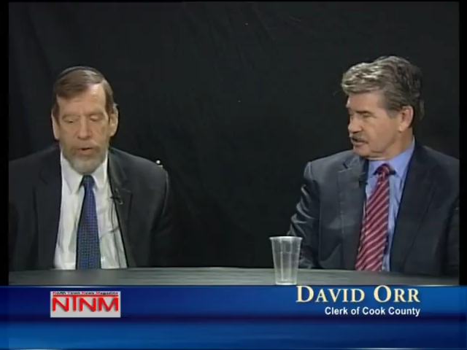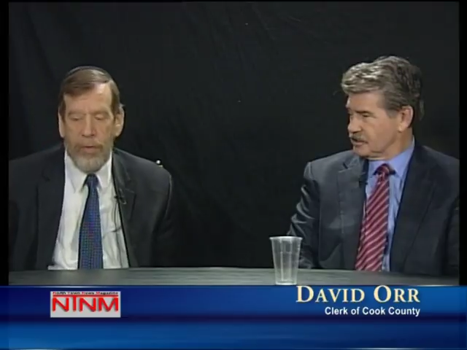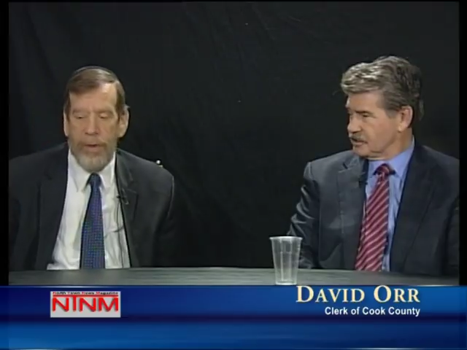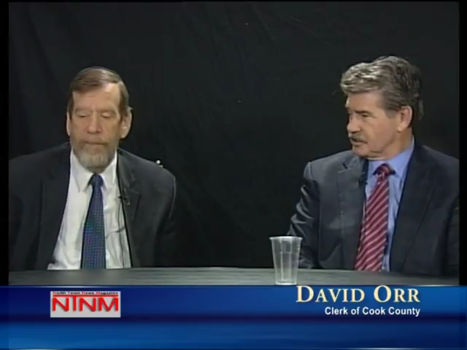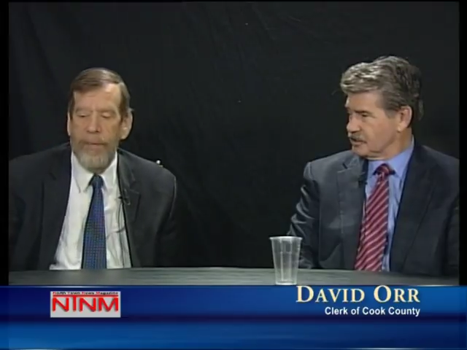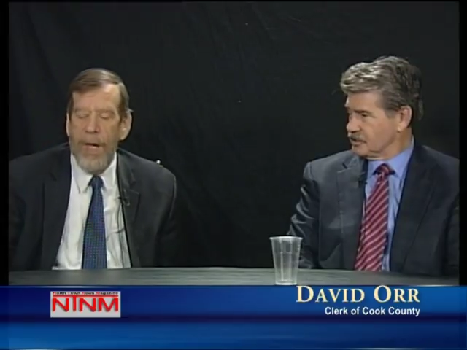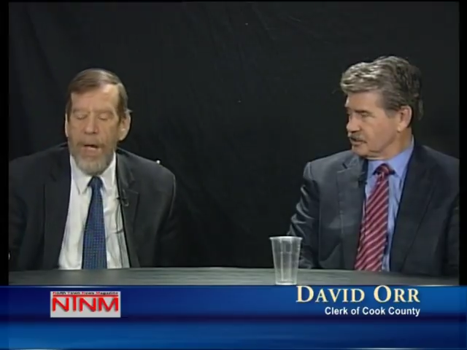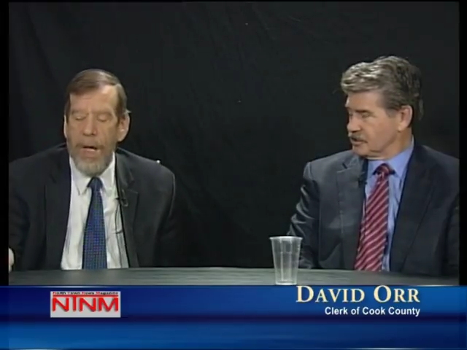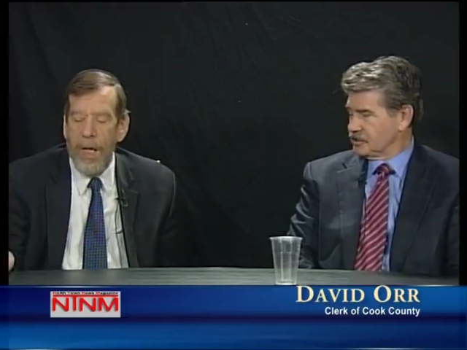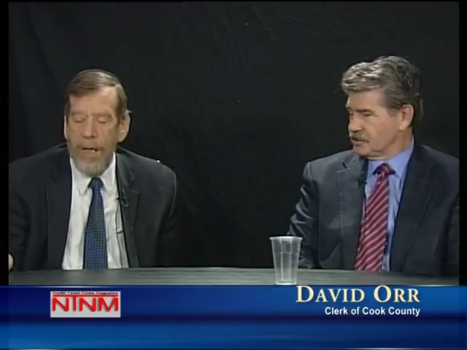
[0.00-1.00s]
Speaker 1: to it,
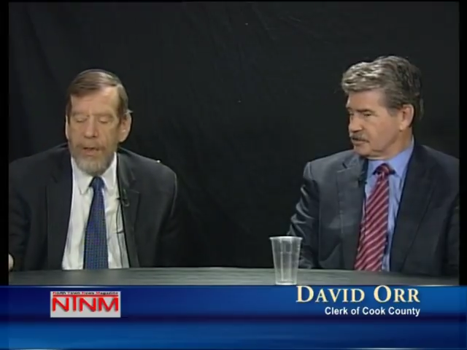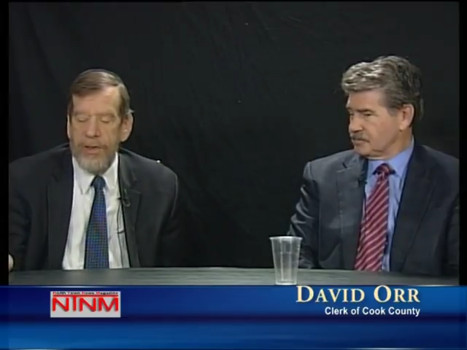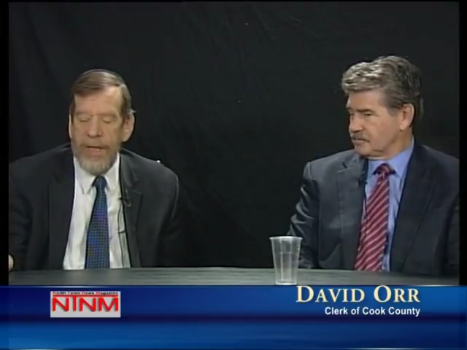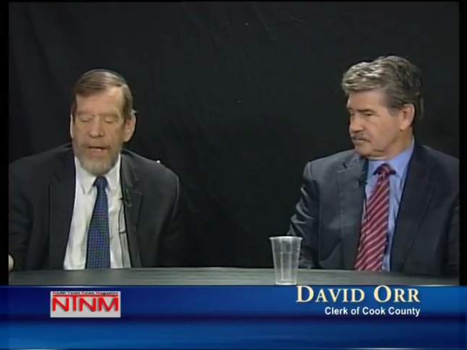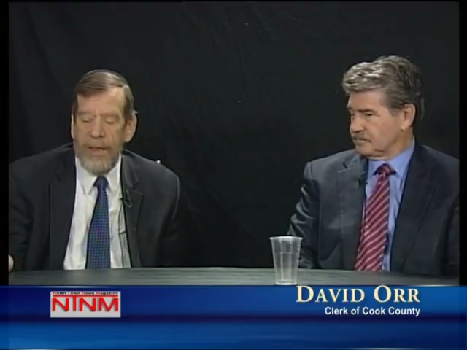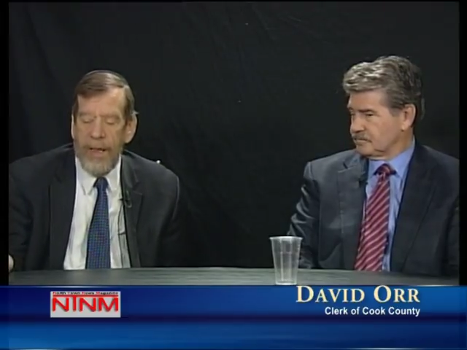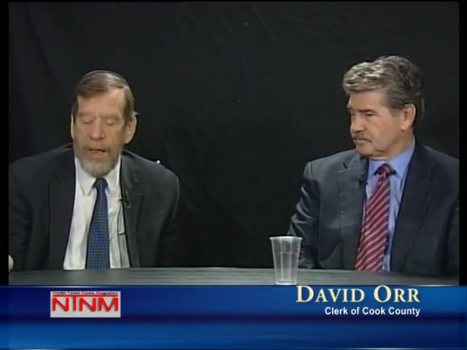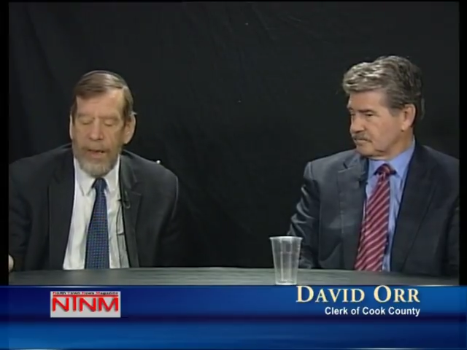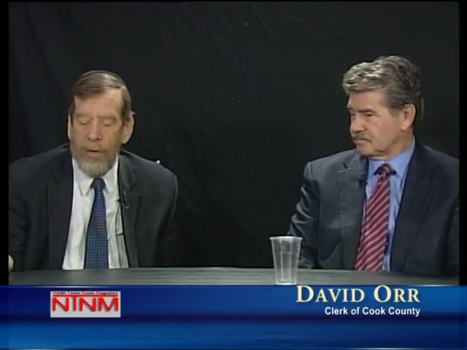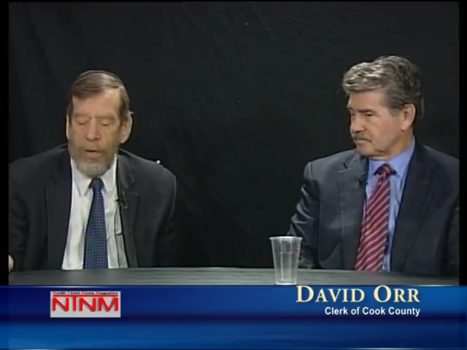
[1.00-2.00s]
saying that a
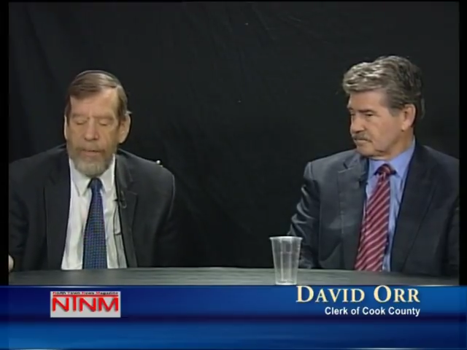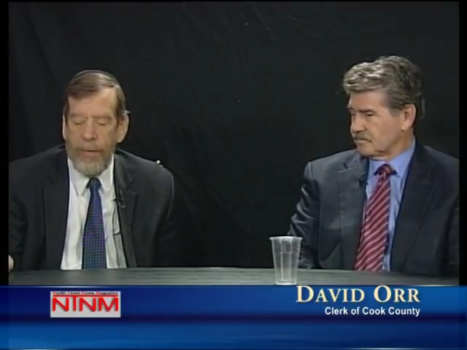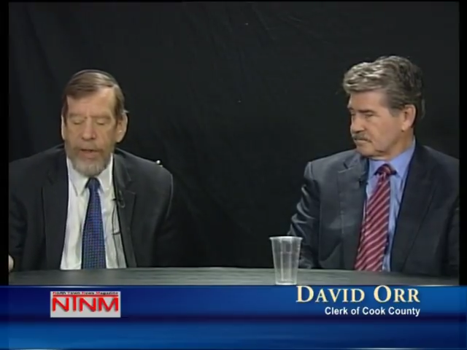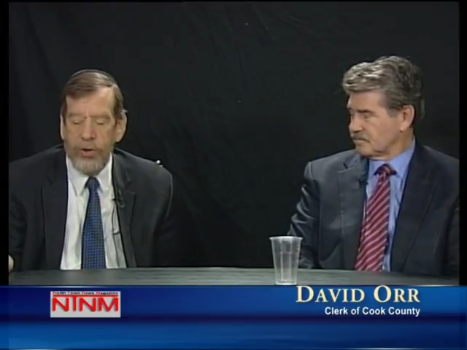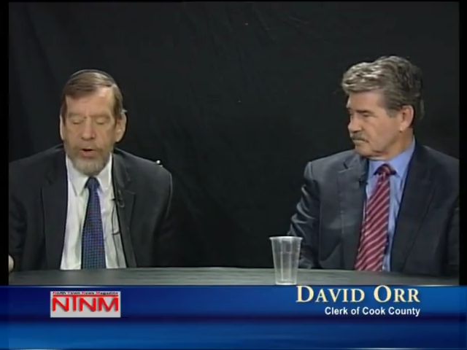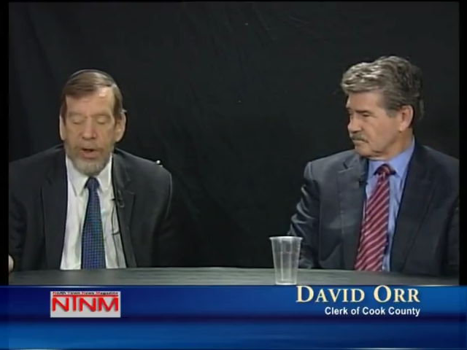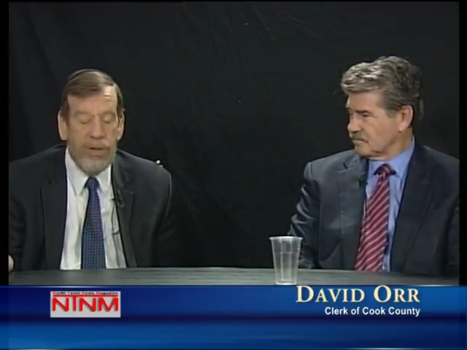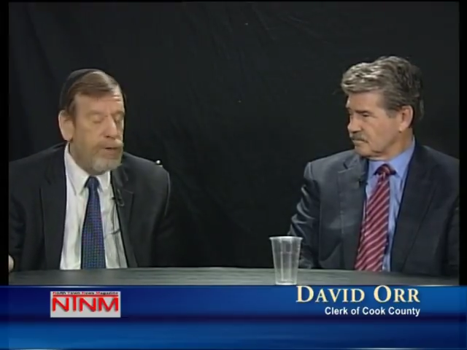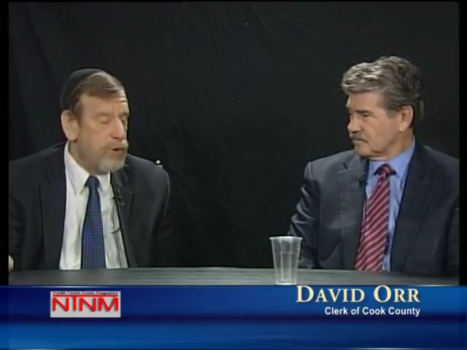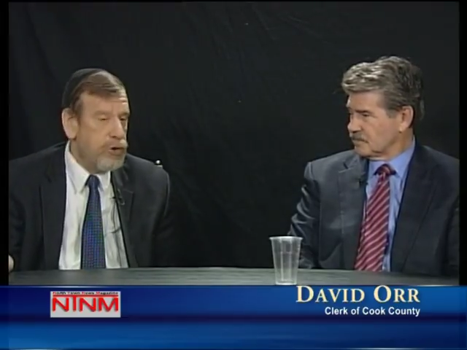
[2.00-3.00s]
corporation can
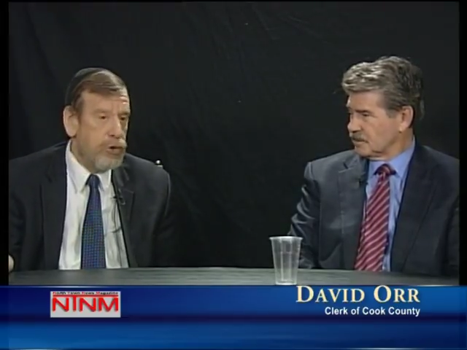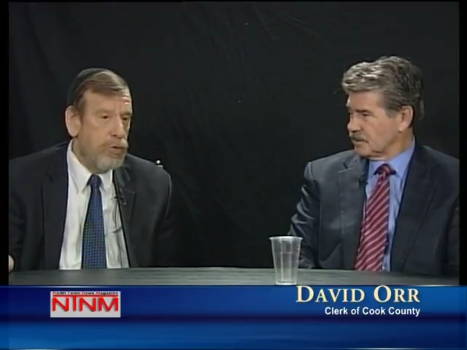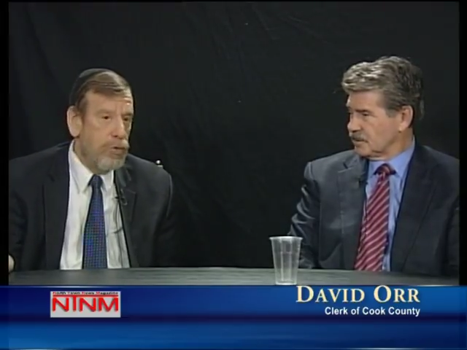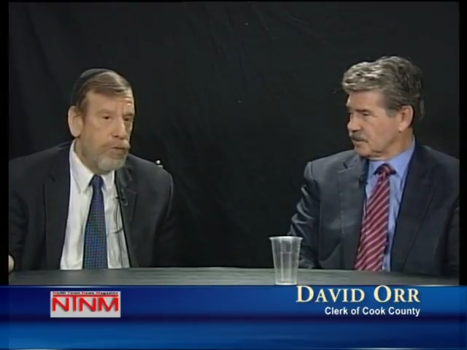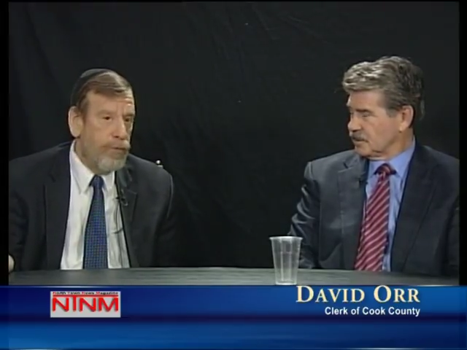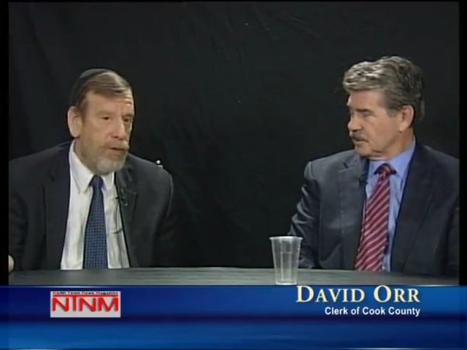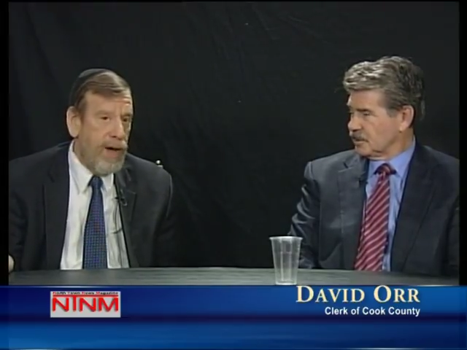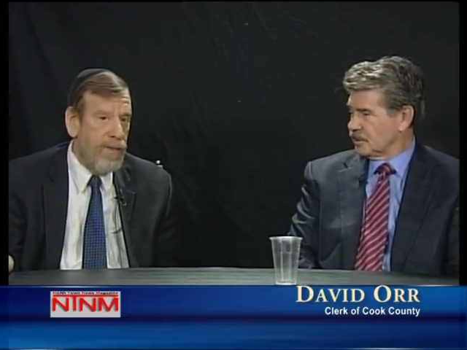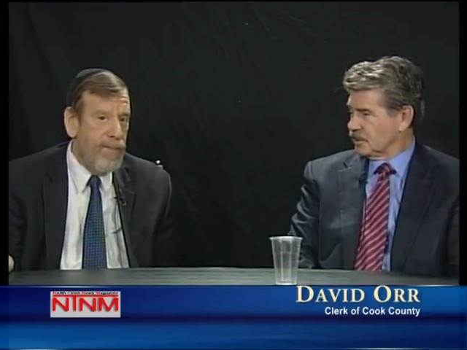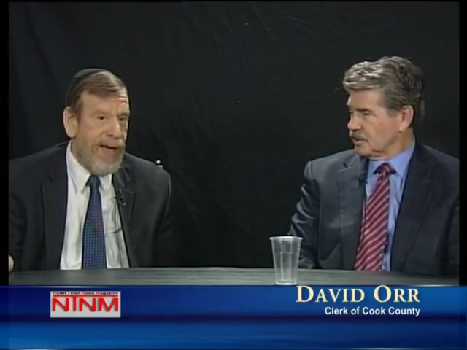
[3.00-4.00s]
be sued for
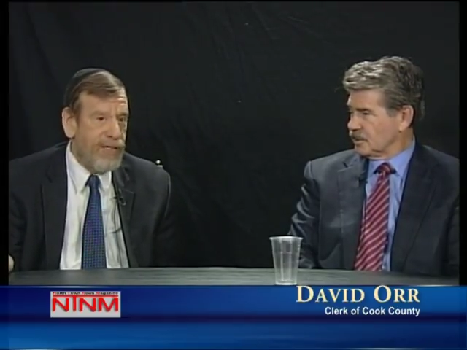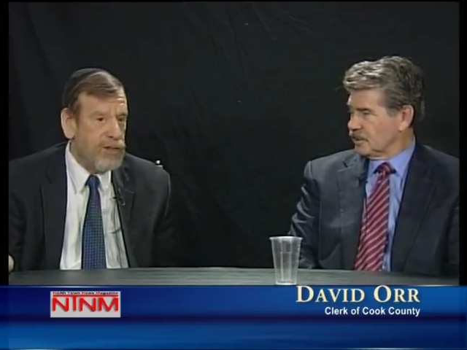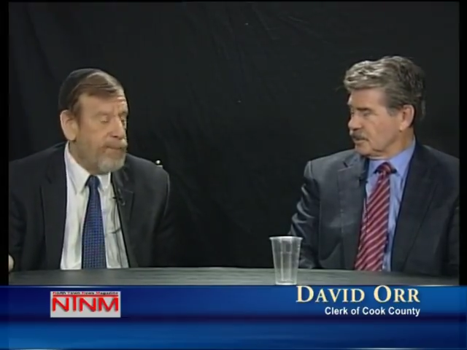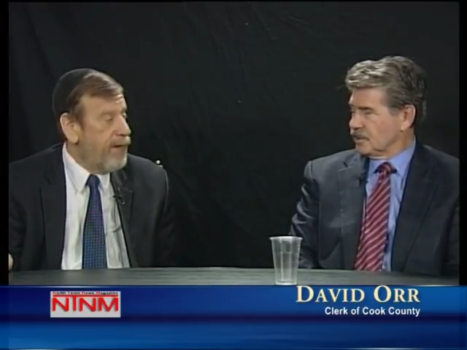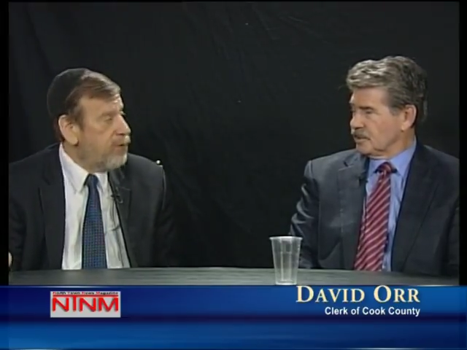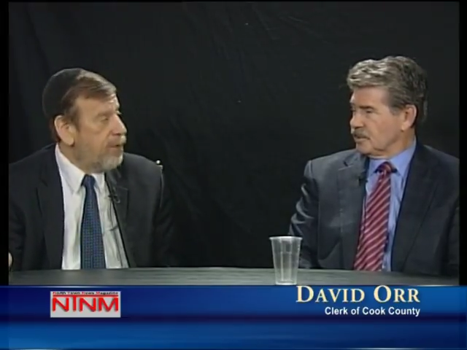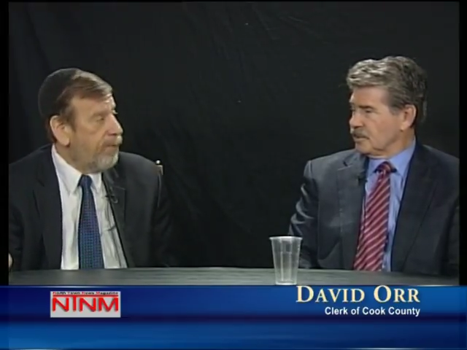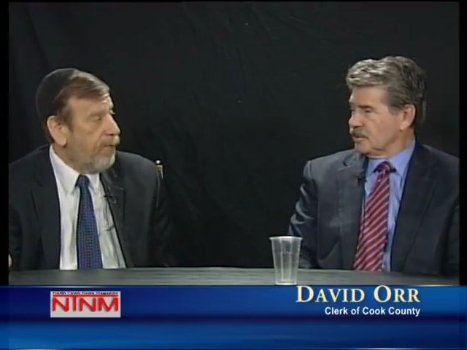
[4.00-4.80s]
not maximizing